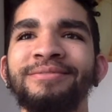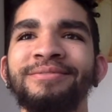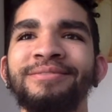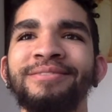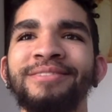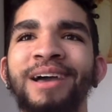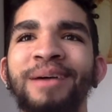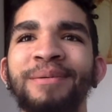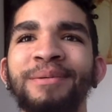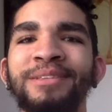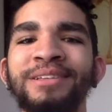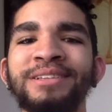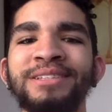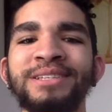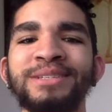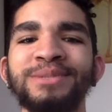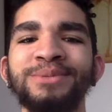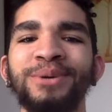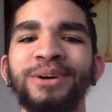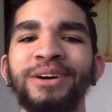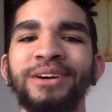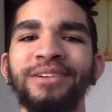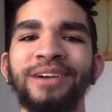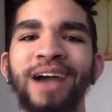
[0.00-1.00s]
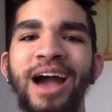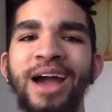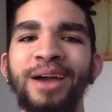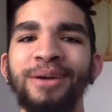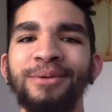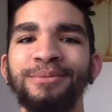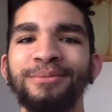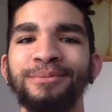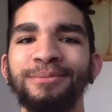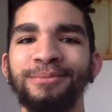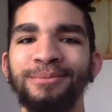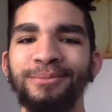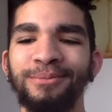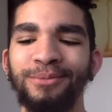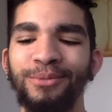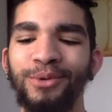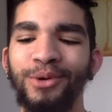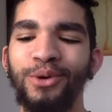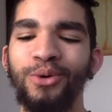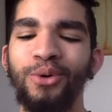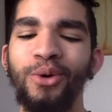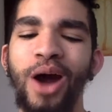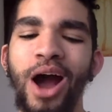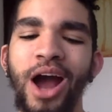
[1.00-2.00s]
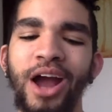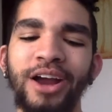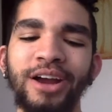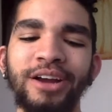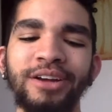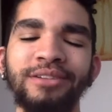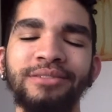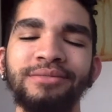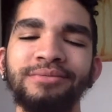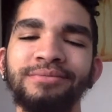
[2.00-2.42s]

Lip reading: I mean, this is what I required.